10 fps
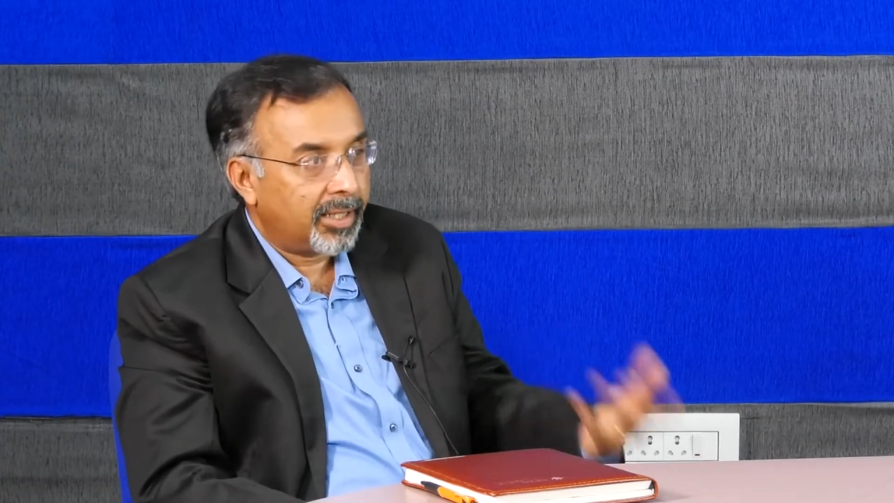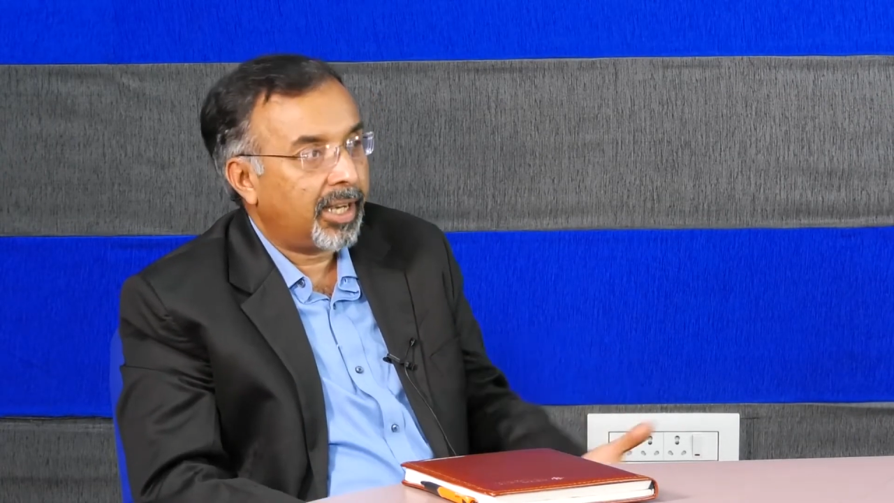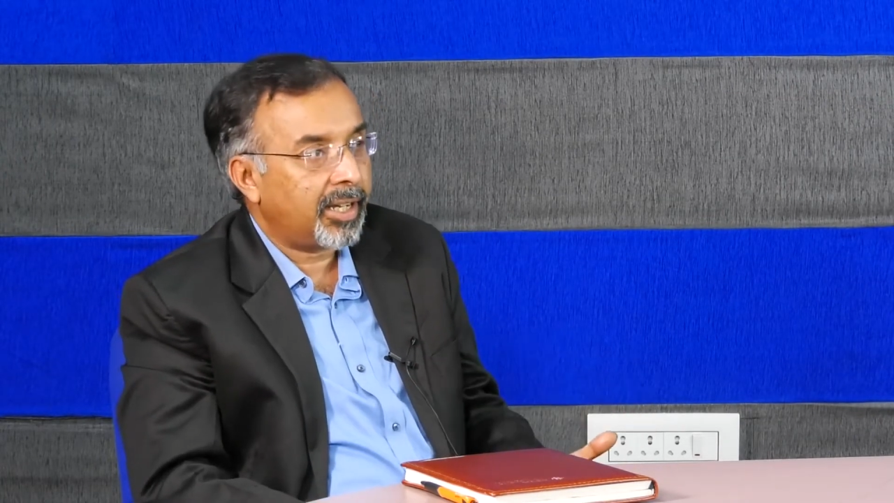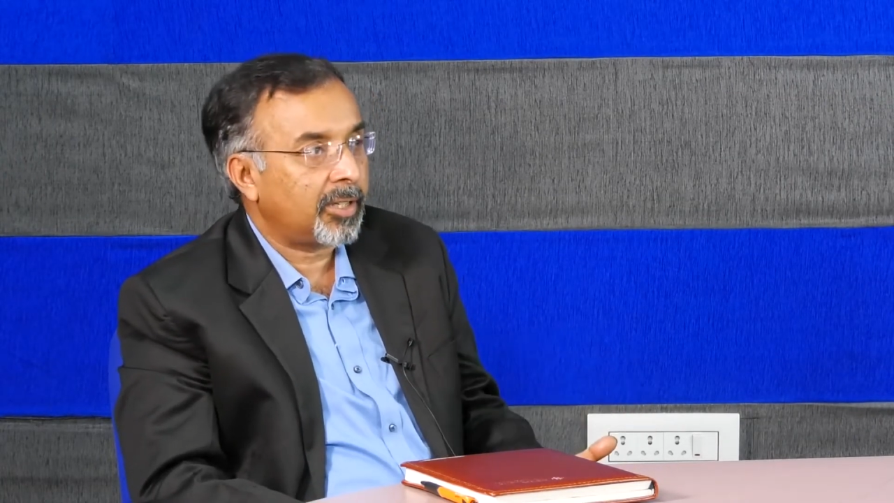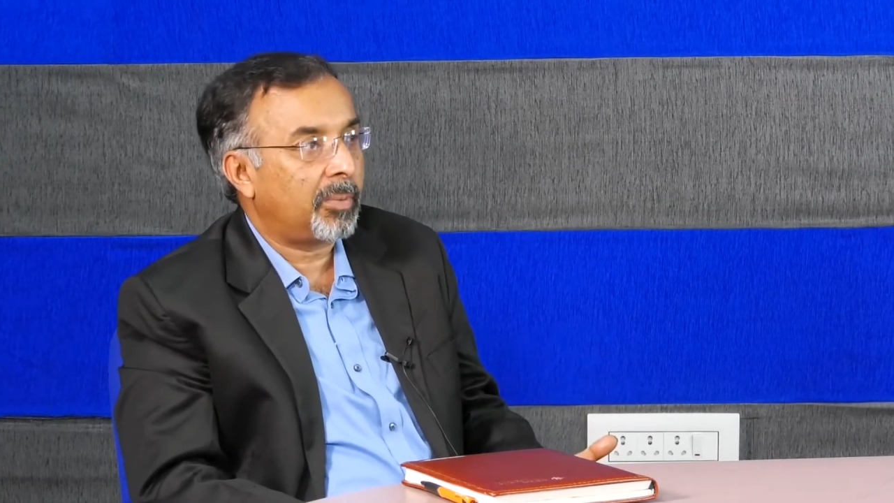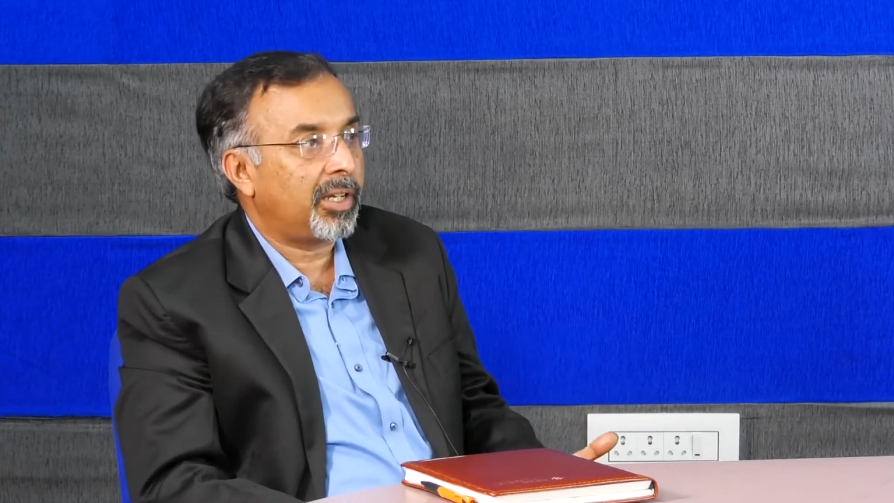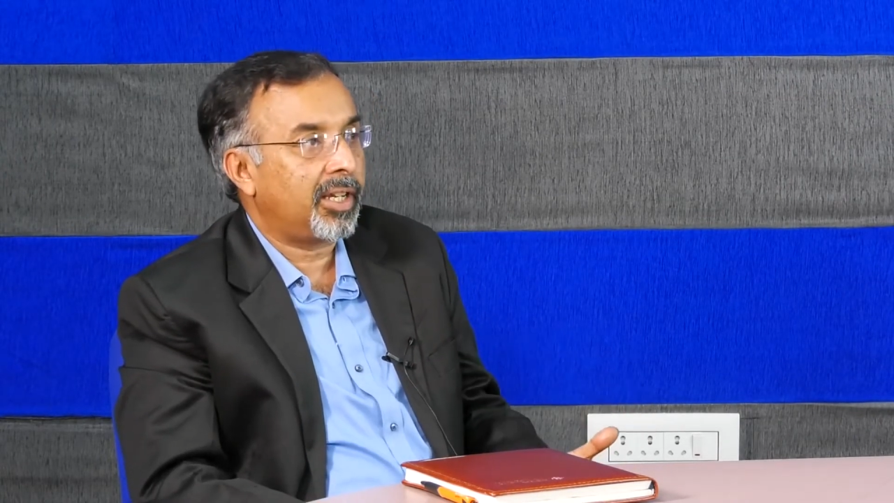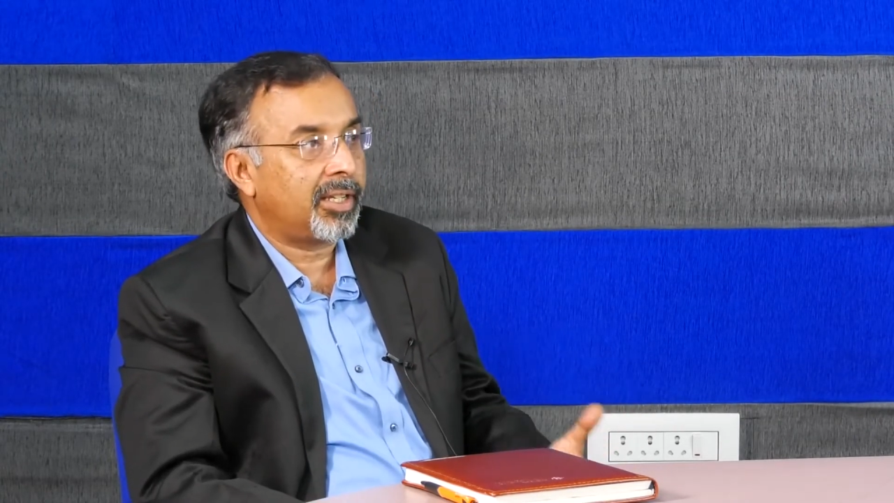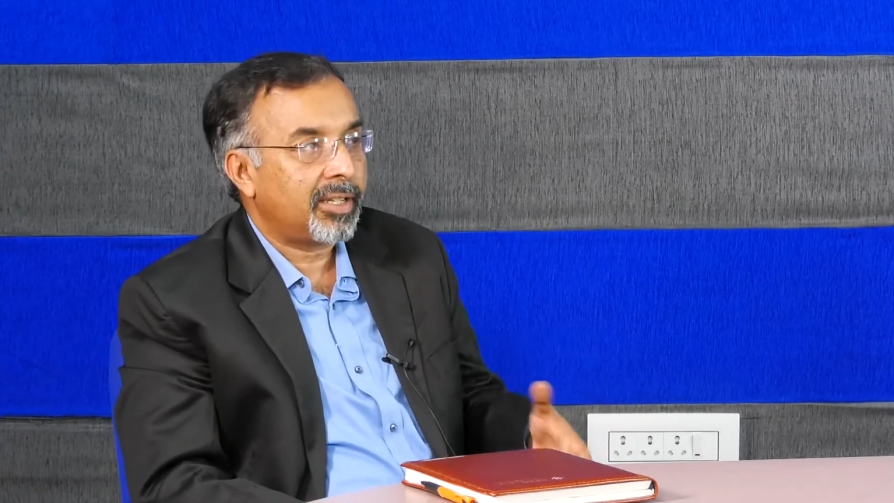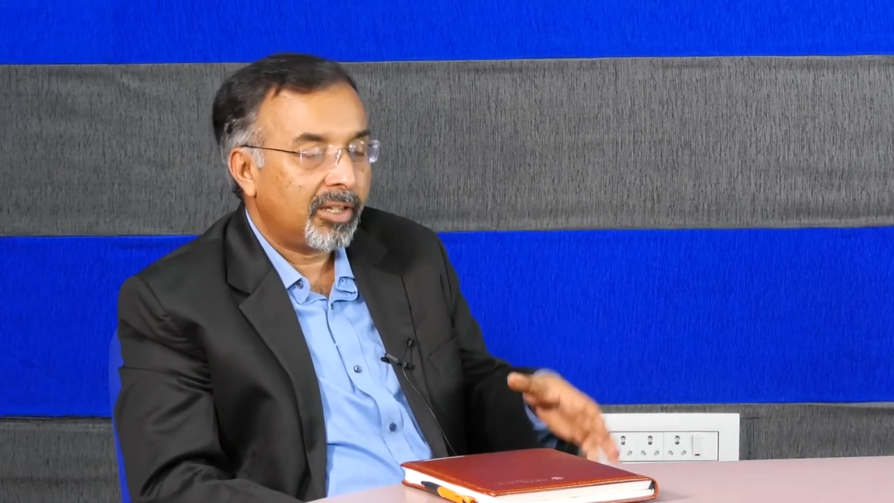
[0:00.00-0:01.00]
get
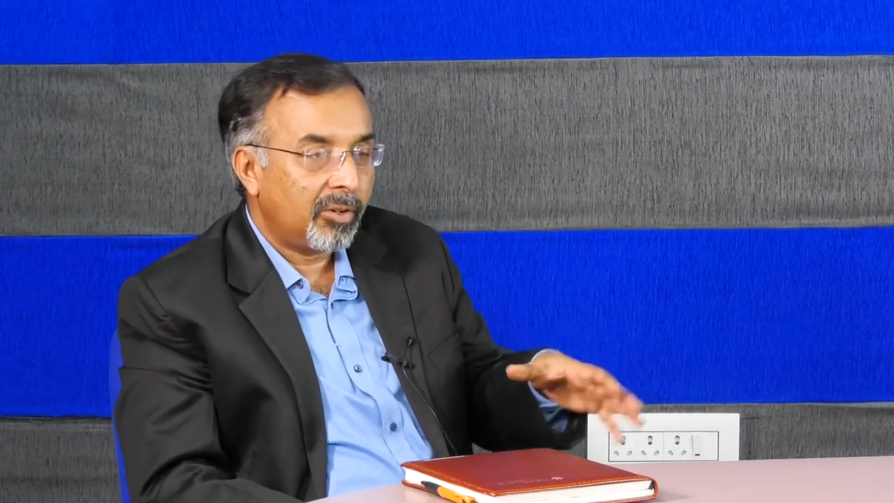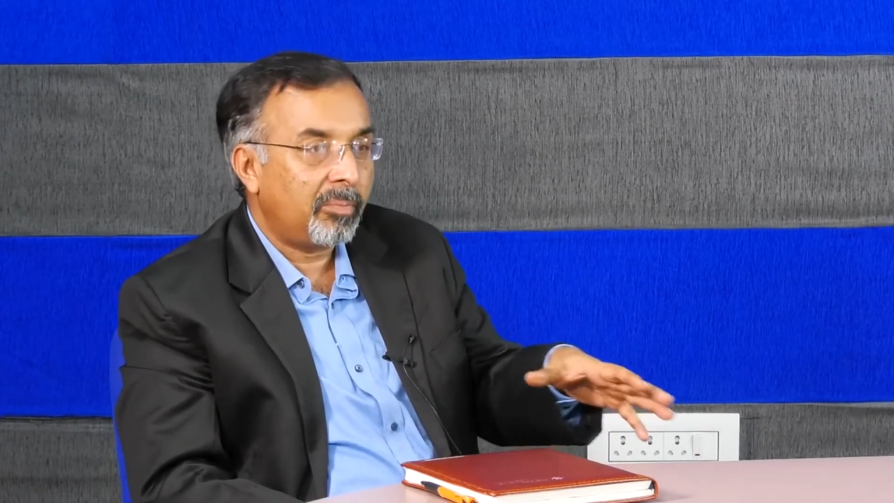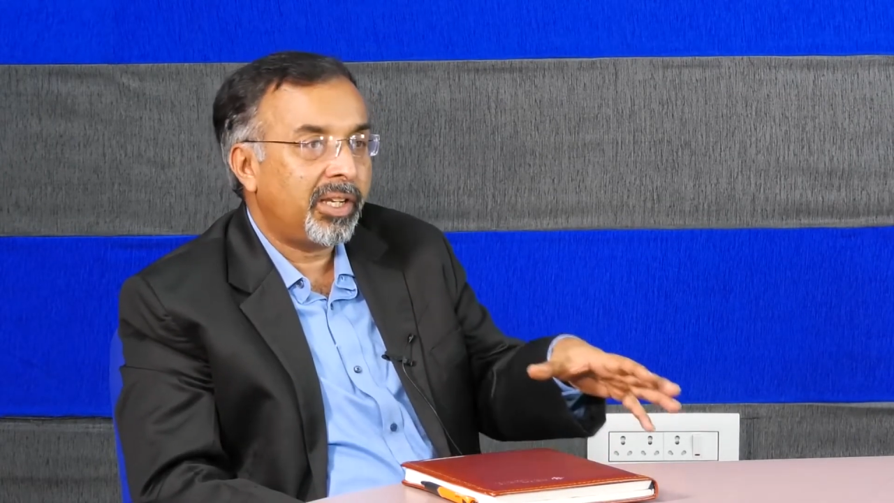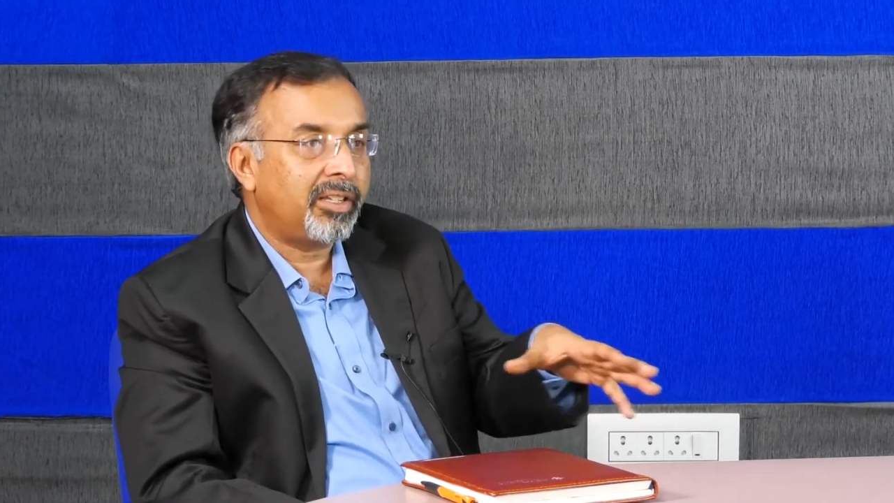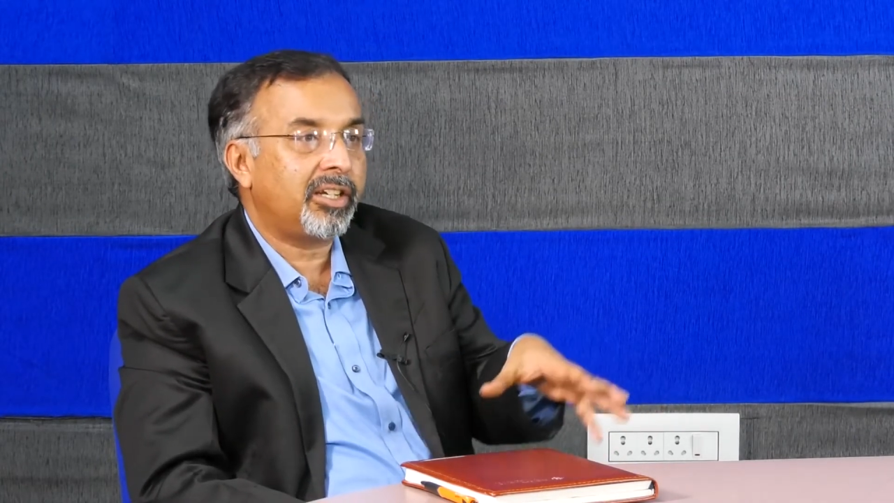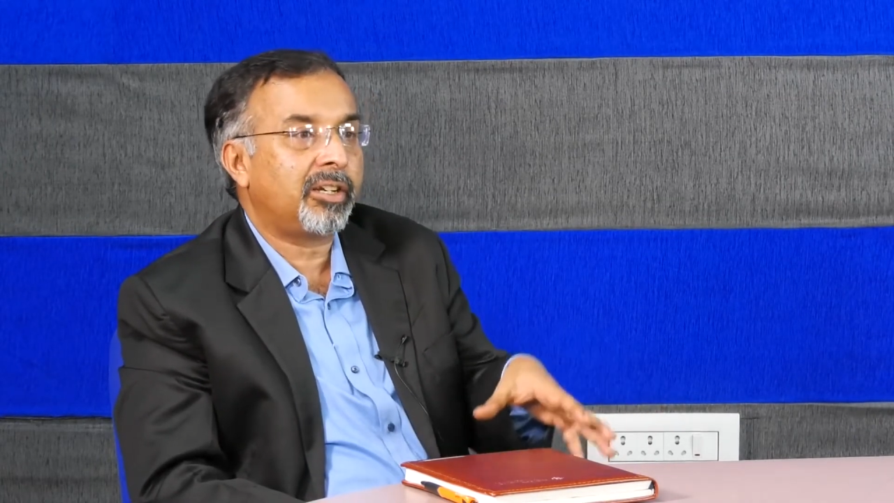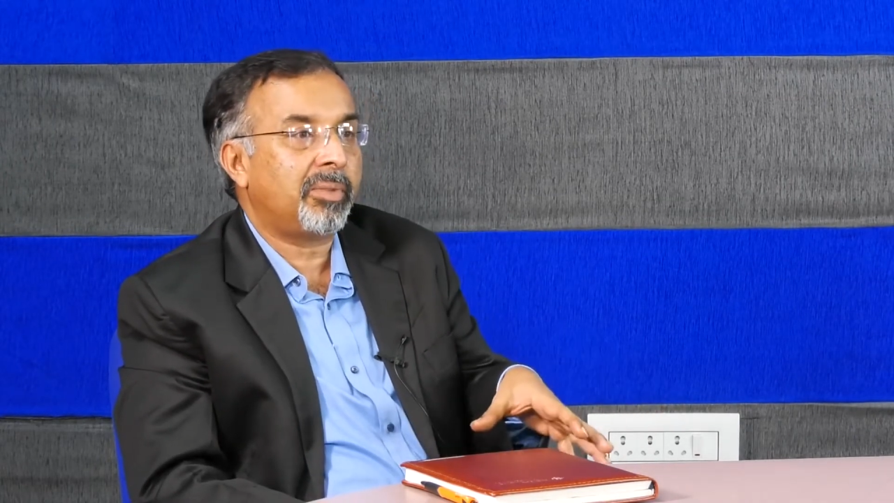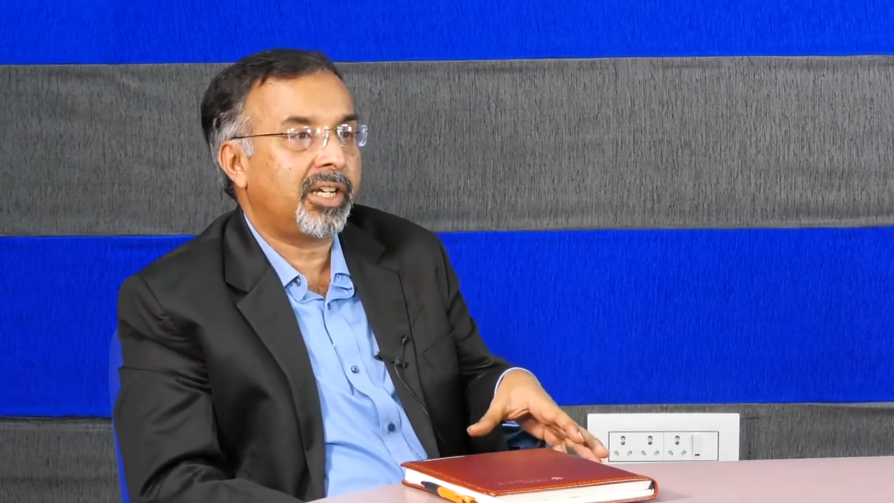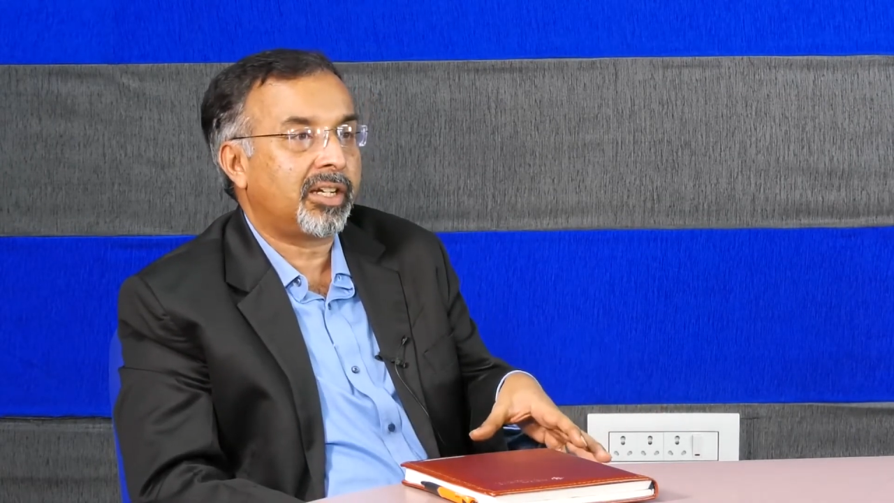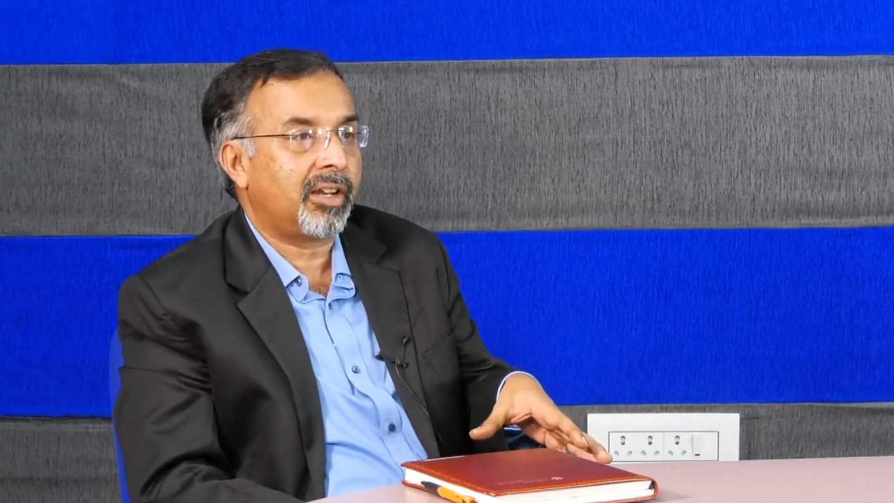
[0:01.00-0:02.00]
experience, you will be in the
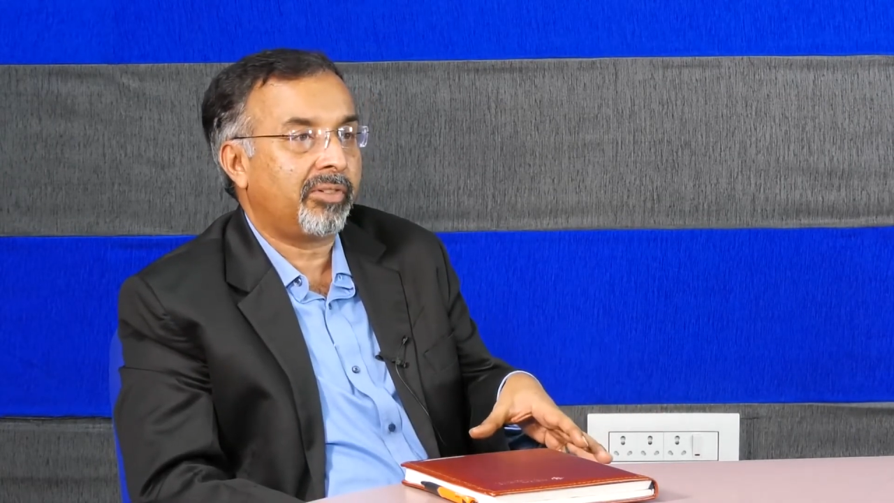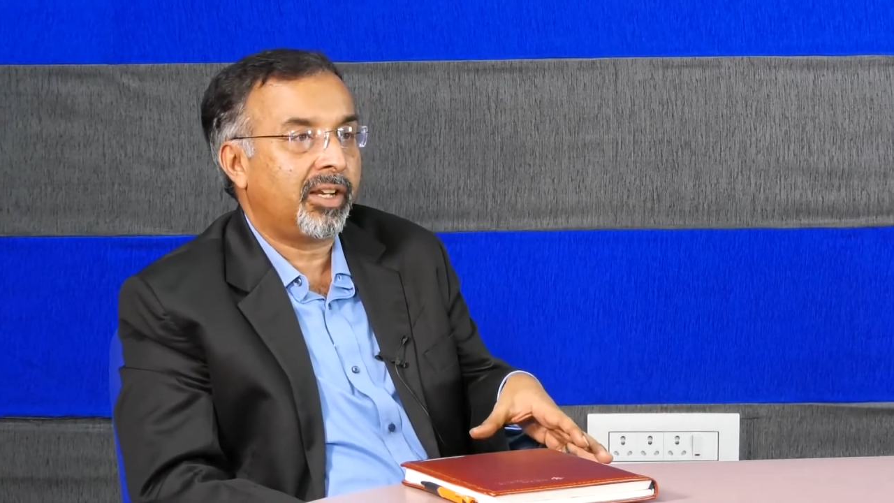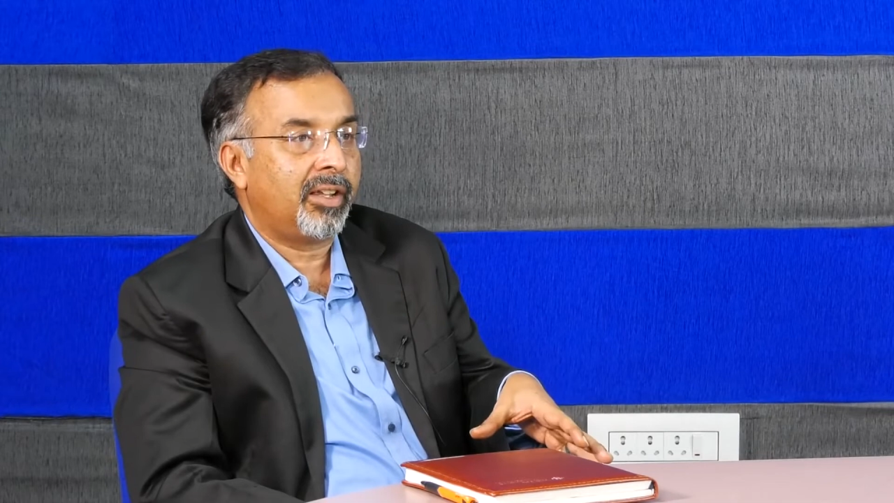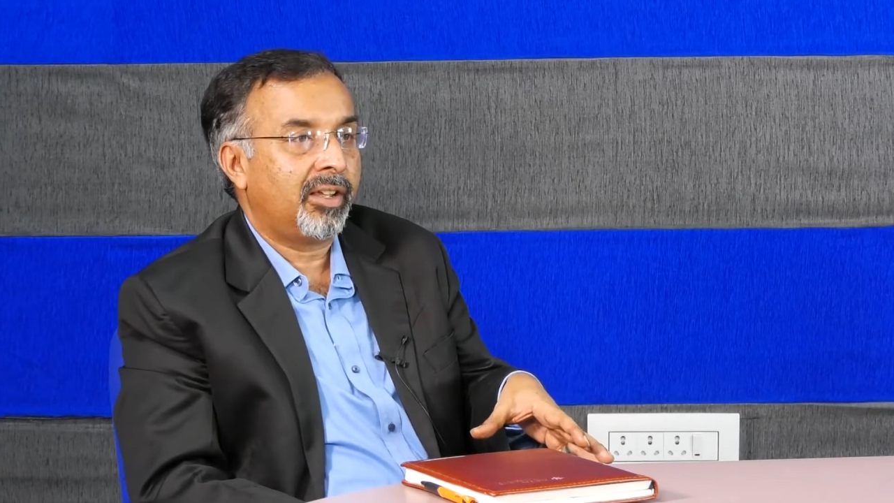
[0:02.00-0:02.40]
intermediate level.